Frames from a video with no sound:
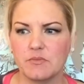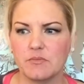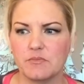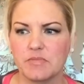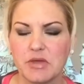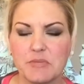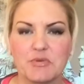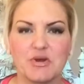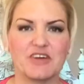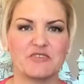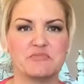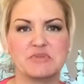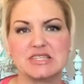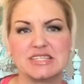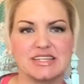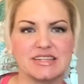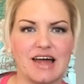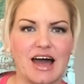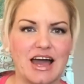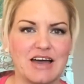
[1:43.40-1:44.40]
people have
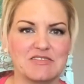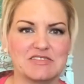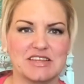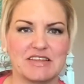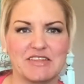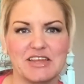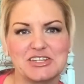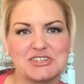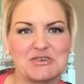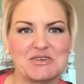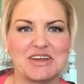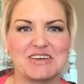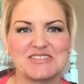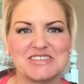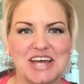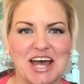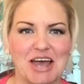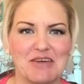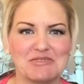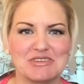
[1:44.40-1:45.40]
busy lives and they don't have
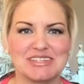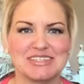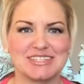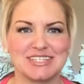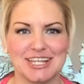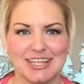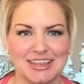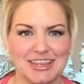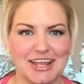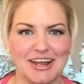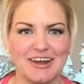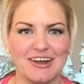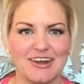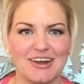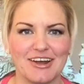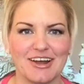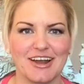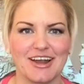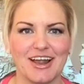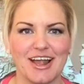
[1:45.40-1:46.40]
time to sit
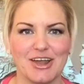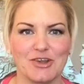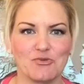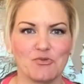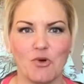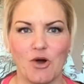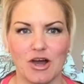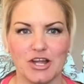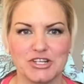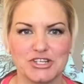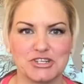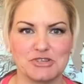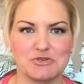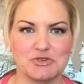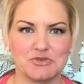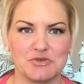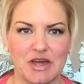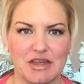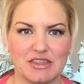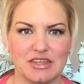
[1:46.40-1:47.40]
there and watch you
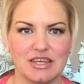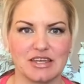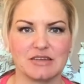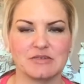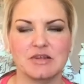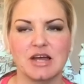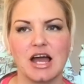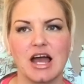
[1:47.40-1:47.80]
do nothing.